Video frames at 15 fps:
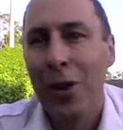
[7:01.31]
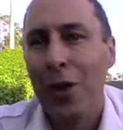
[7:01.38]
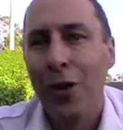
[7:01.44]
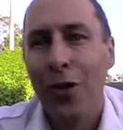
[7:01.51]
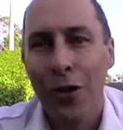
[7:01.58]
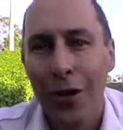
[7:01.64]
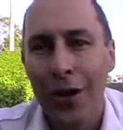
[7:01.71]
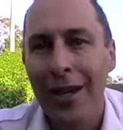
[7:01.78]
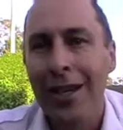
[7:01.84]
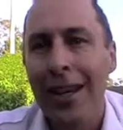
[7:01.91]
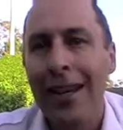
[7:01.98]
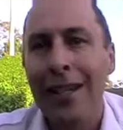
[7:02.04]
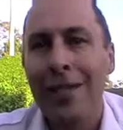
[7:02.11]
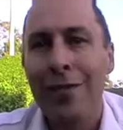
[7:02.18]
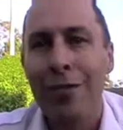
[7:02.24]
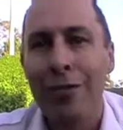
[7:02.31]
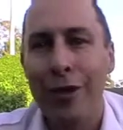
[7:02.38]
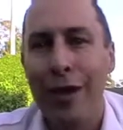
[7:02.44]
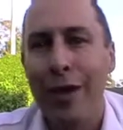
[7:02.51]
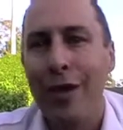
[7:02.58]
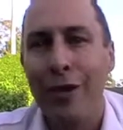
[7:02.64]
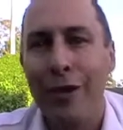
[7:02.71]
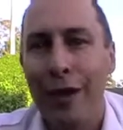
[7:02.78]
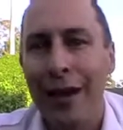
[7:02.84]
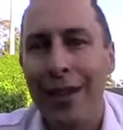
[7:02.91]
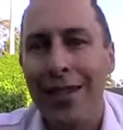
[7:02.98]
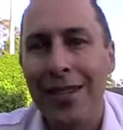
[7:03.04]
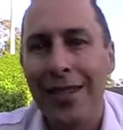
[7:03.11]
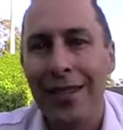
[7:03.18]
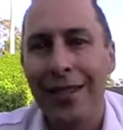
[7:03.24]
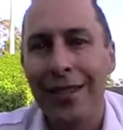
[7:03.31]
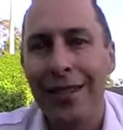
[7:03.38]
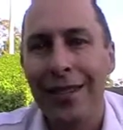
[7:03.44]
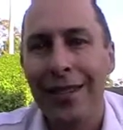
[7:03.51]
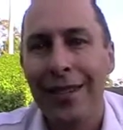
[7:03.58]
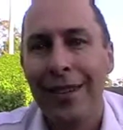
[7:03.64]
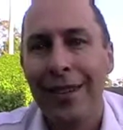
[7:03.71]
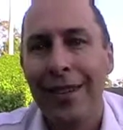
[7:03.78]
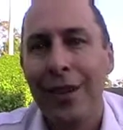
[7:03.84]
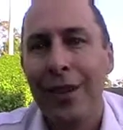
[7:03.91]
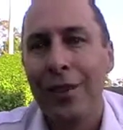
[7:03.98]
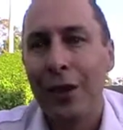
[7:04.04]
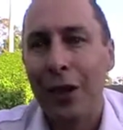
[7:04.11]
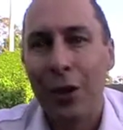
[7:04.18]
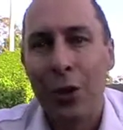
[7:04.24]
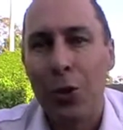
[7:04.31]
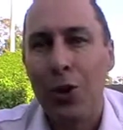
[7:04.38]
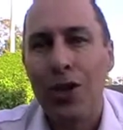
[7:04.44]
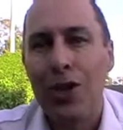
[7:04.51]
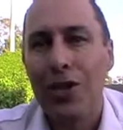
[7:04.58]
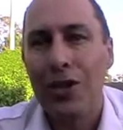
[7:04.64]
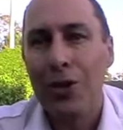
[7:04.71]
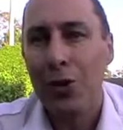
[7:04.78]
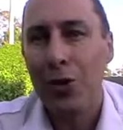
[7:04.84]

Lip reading: 13 days of prayer and fasting for the Cross and the